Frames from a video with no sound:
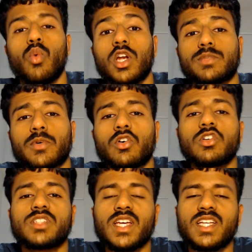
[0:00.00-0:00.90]
Well, it's
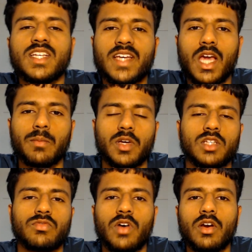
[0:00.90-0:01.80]
because in game it
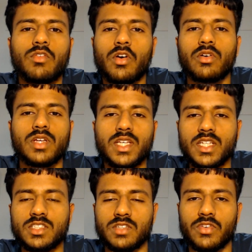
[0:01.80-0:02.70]
is very
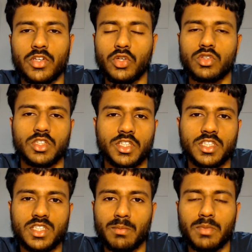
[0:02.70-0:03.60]
easy for you to
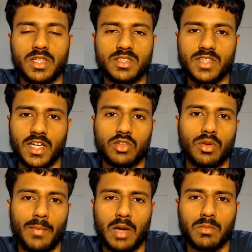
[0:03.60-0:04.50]
just simply stick
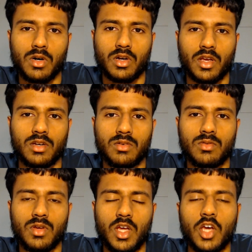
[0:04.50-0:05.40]
to man marking.
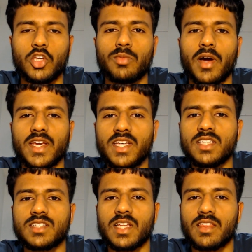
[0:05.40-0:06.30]
You might
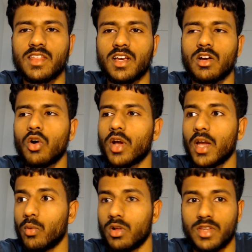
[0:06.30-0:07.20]
easily think,
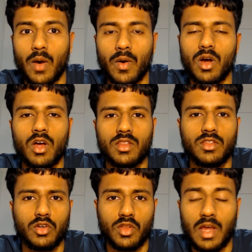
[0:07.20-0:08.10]
okay, well now,
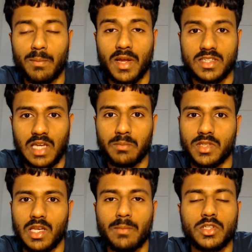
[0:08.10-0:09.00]
that player's
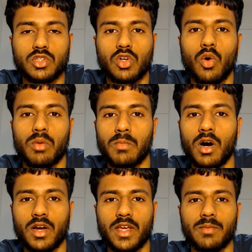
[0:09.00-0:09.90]
empty, let me just go and
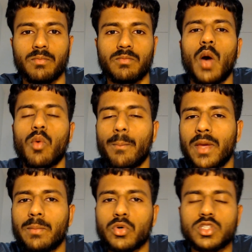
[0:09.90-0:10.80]
mark him. And when
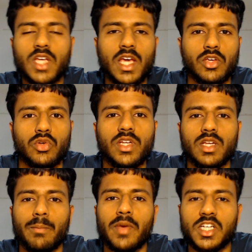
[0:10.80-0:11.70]
people say you need
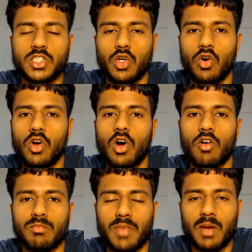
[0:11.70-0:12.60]
a mixture
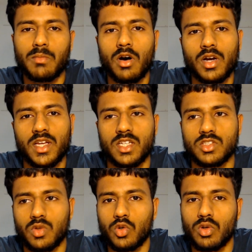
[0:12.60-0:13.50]
of man marking and
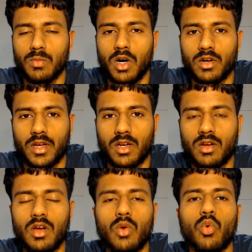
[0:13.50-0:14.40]
zonal
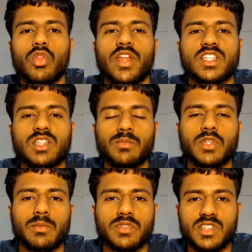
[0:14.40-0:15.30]
marking, what they
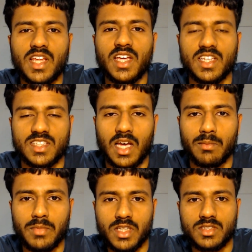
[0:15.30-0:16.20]
sometimes think is that
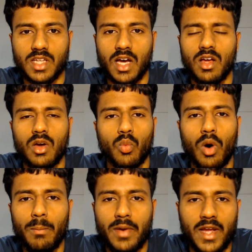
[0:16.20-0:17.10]
it means that
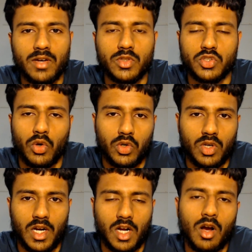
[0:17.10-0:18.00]
one player is
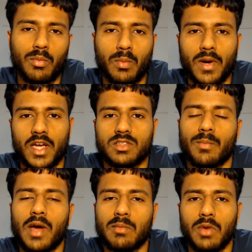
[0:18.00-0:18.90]
zonal and a couple players are
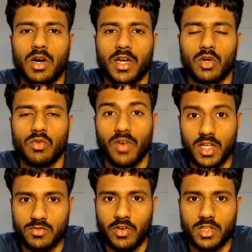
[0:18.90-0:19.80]
man marking, or
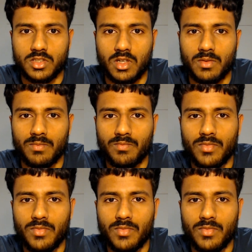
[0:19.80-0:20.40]
vice versa.